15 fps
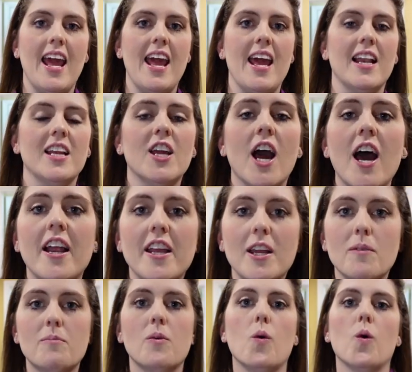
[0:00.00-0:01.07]
and
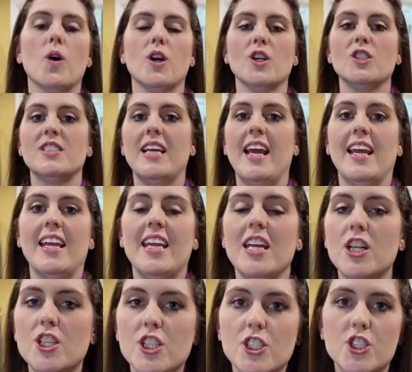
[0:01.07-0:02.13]
cutting boards and
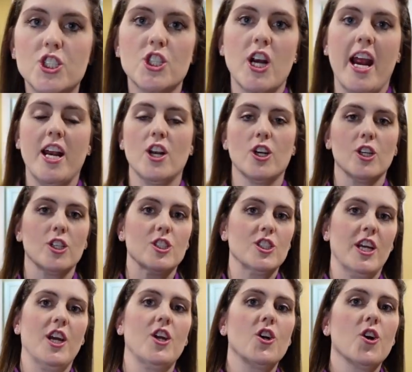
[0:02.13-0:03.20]
kitchen strainers
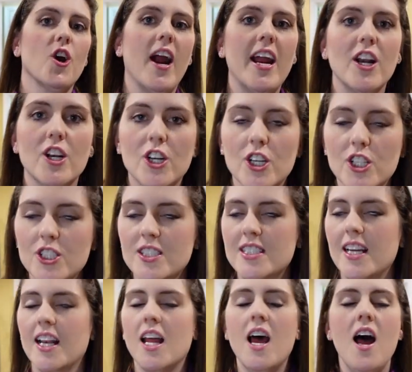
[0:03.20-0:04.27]
and graters
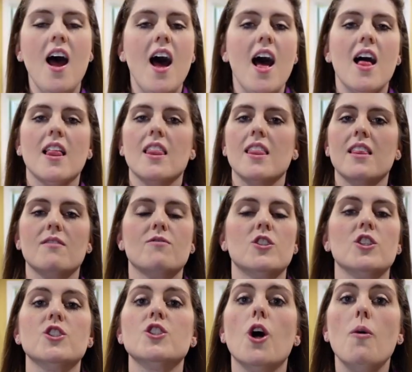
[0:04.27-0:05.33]
and
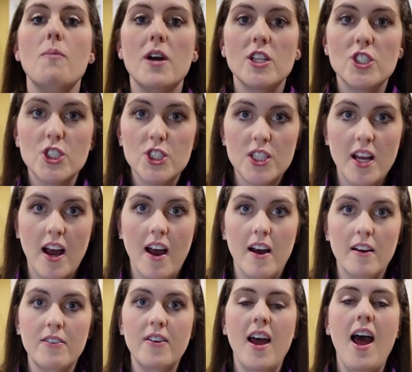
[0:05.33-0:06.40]
just so much
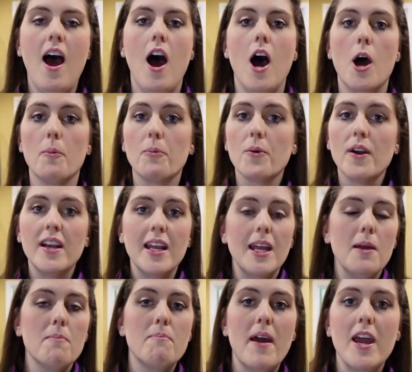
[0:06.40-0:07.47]
stuff.
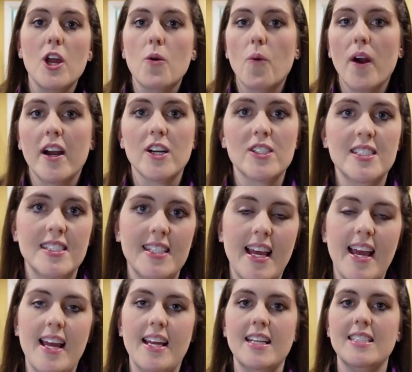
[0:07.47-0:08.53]
Pretty bakeware
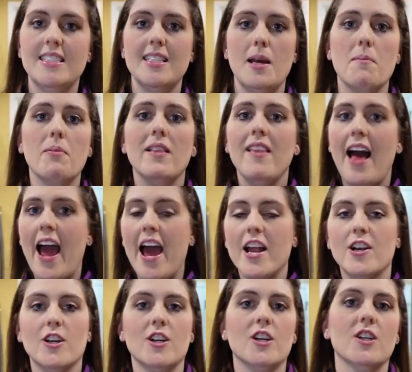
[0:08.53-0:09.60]
sets and
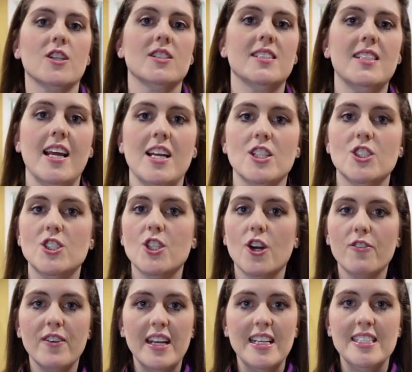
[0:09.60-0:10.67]
platters and
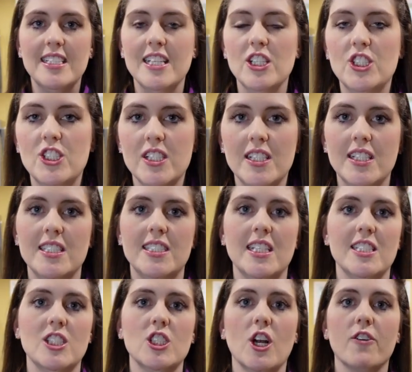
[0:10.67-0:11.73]
serving dishes
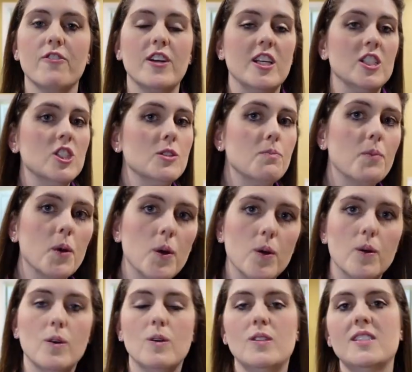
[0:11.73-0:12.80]
and serving
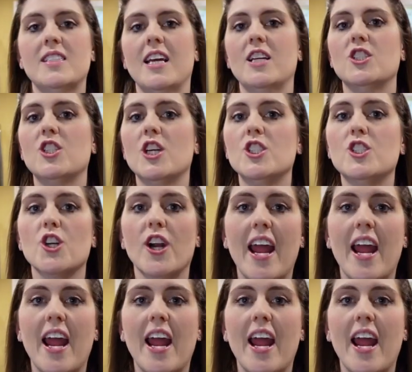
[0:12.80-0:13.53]
spoons and just your